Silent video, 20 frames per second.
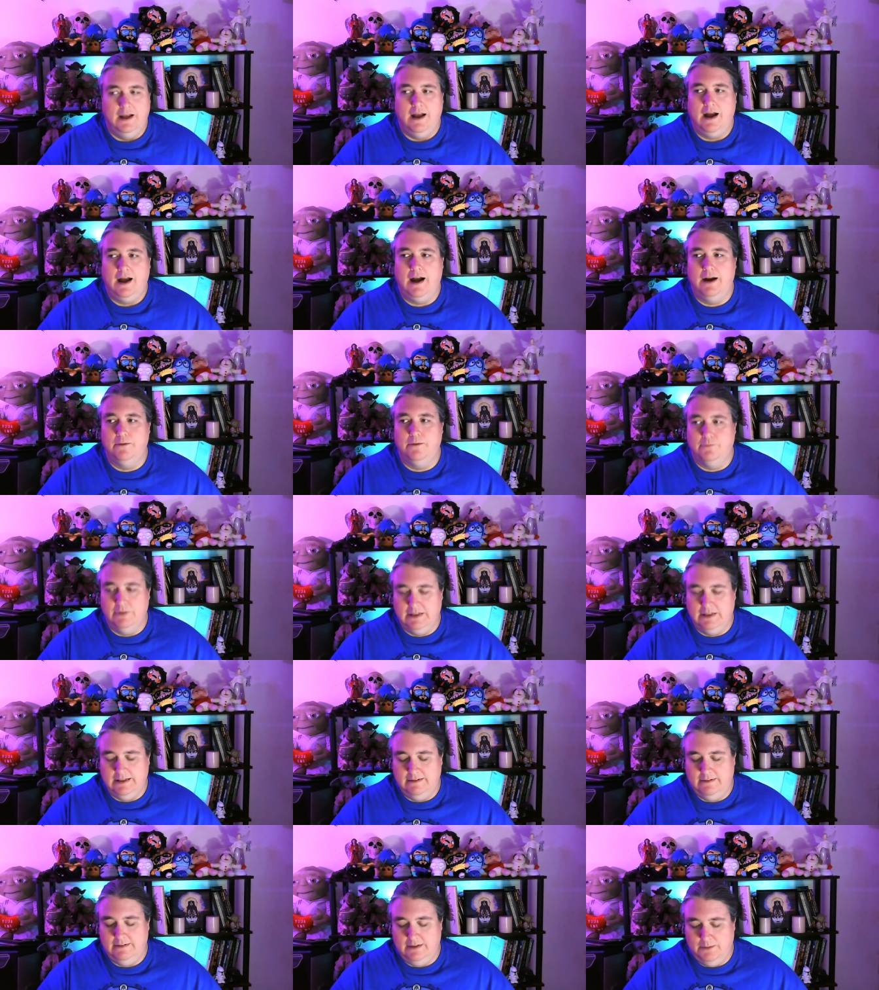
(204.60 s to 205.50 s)
I
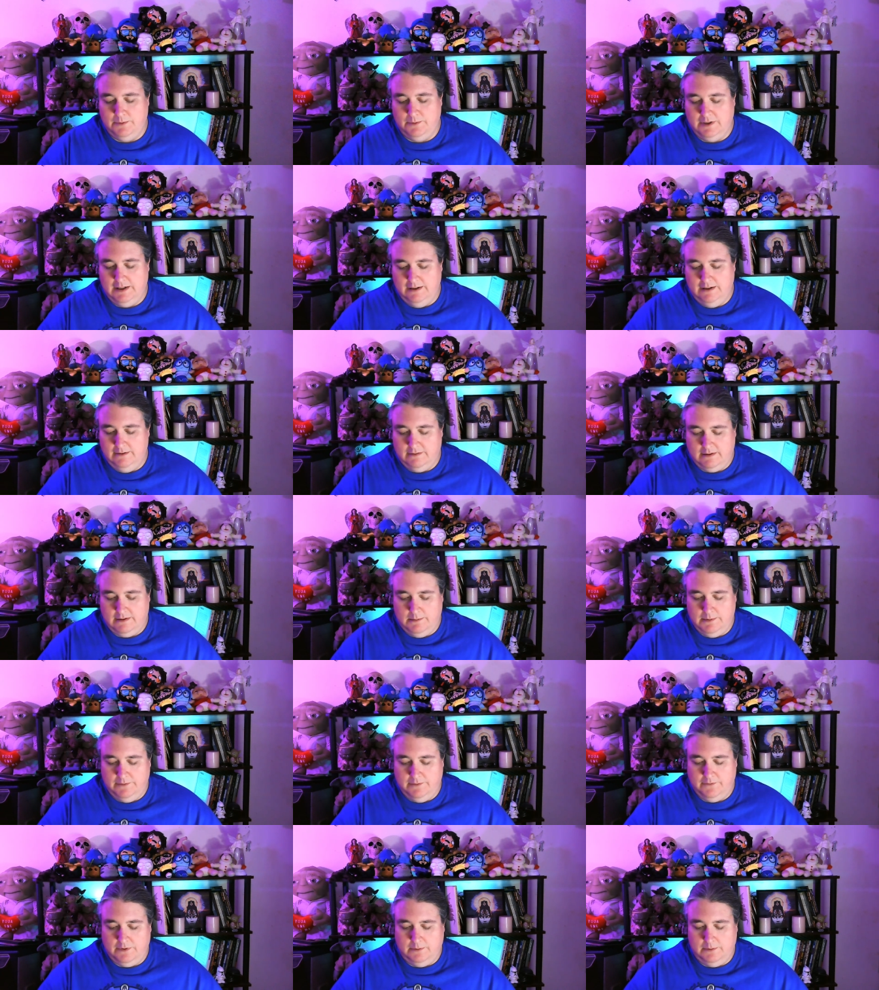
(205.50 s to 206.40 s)
really see where he is
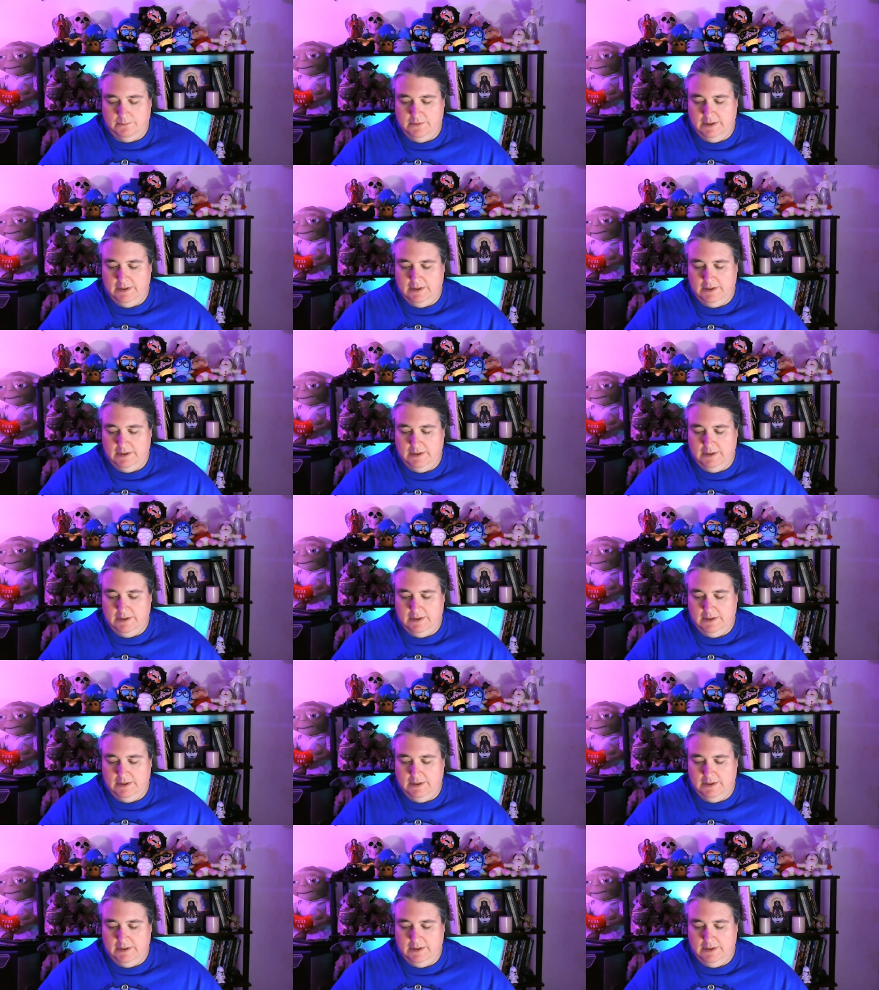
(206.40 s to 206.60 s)
coming from.